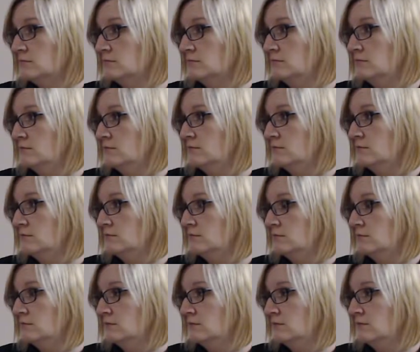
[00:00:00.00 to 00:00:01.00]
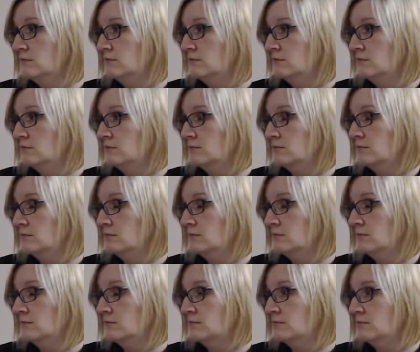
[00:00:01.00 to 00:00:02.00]

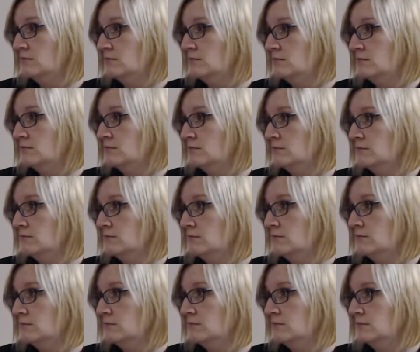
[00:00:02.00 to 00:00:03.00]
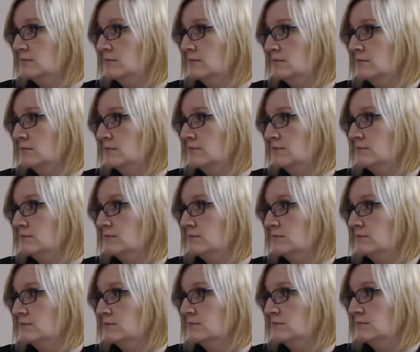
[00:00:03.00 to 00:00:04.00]

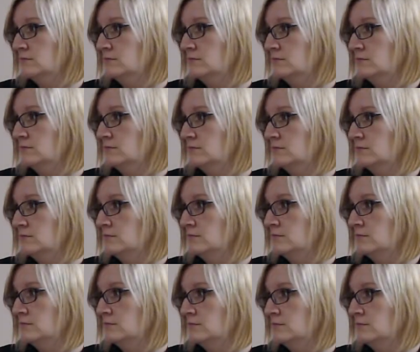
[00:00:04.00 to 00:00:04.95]
(not speaking)